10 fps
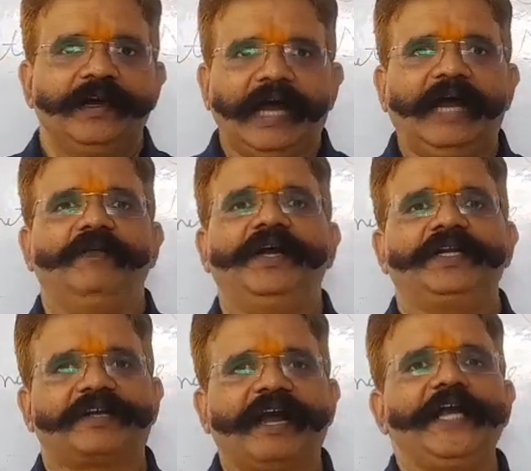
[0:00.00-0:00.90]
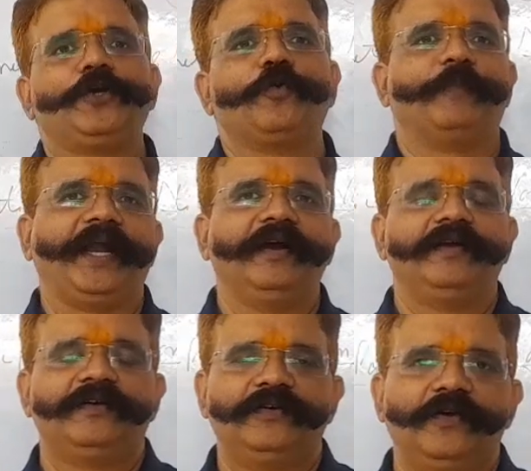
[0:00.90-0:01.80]
I will try to bring
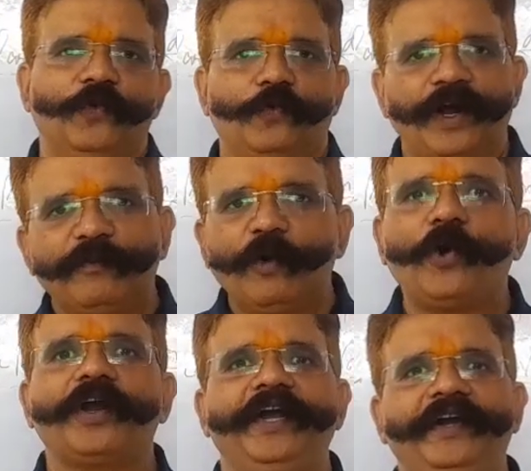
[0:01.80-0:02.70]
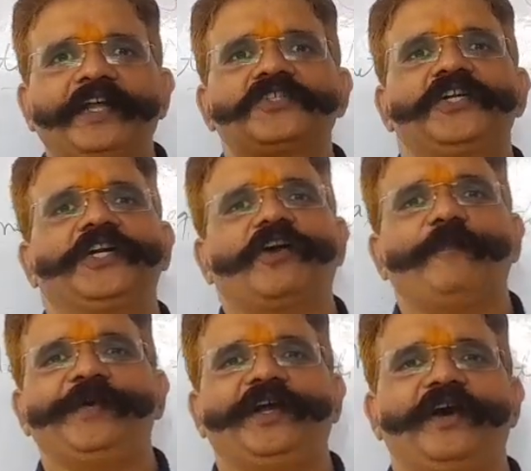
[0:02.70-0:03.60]
one more interesting
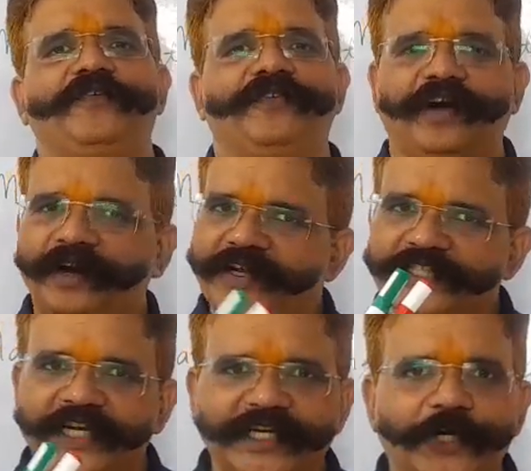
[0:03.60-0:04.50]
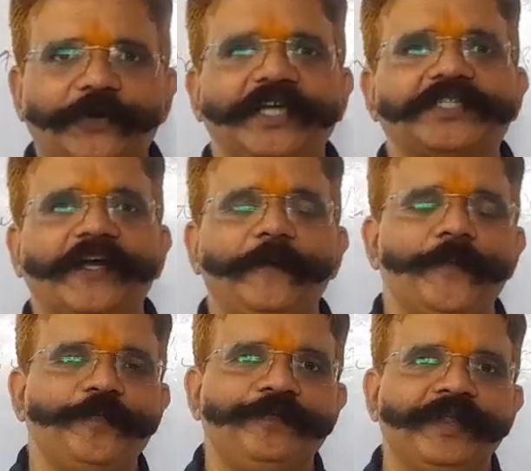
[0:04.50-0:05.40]
topic of non-destructive testing,
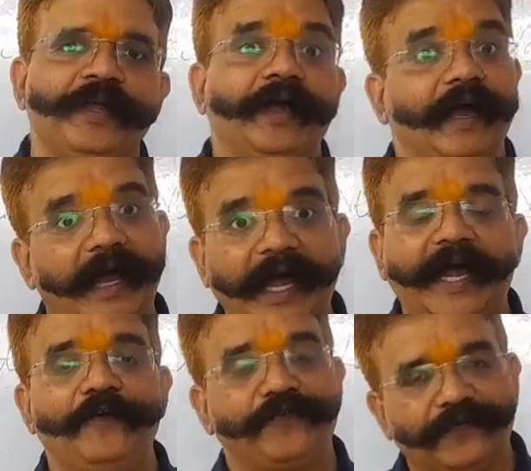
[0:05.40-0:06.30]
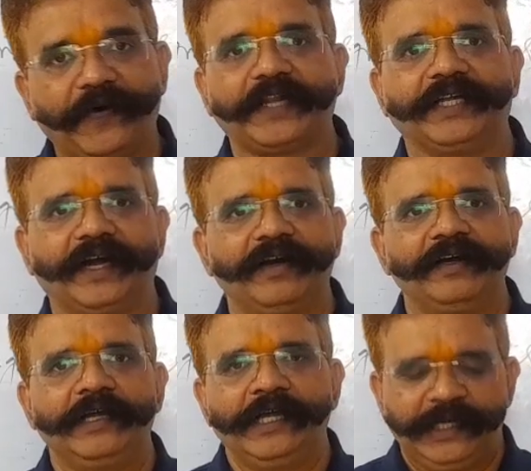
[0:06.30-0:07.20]
and further
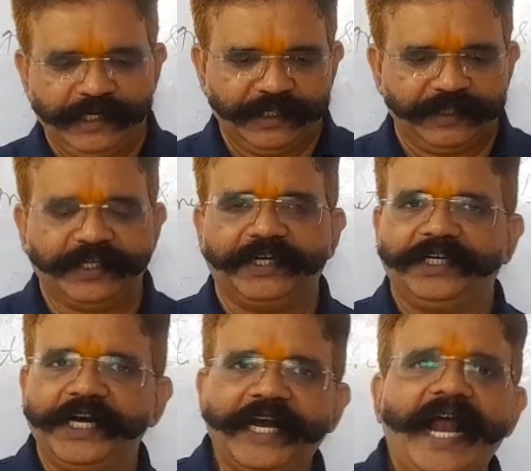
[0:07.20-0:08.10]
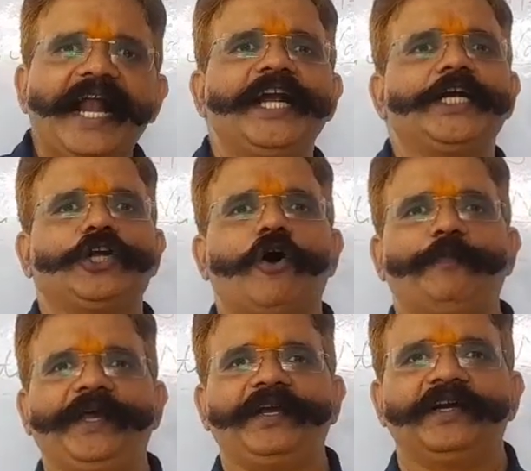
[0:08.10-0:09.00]
the detailed
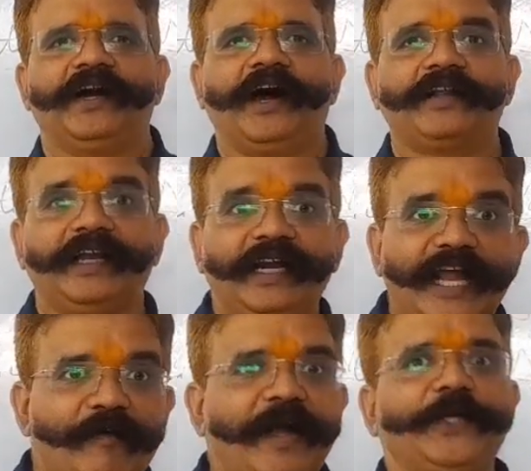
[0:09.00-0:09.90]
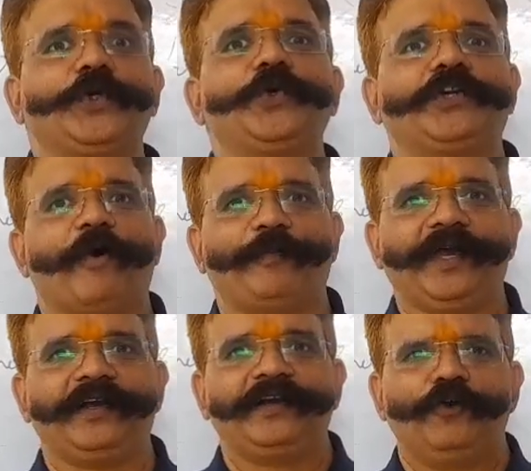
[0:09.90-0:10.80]
topic or the level 2
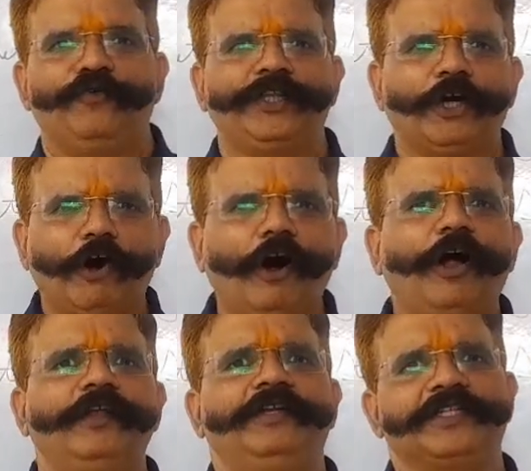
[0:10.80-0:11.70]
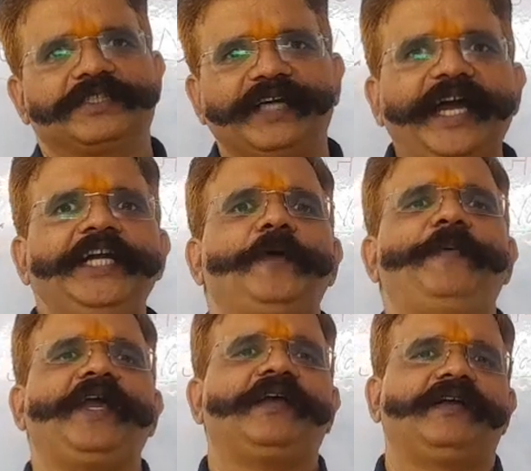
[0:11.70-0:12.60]
topic with all the
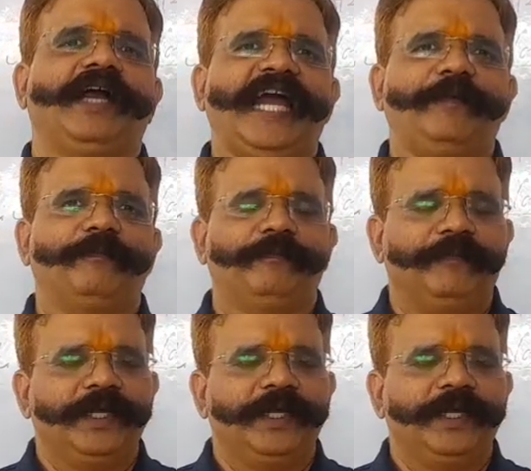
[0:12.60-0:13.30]
scientific and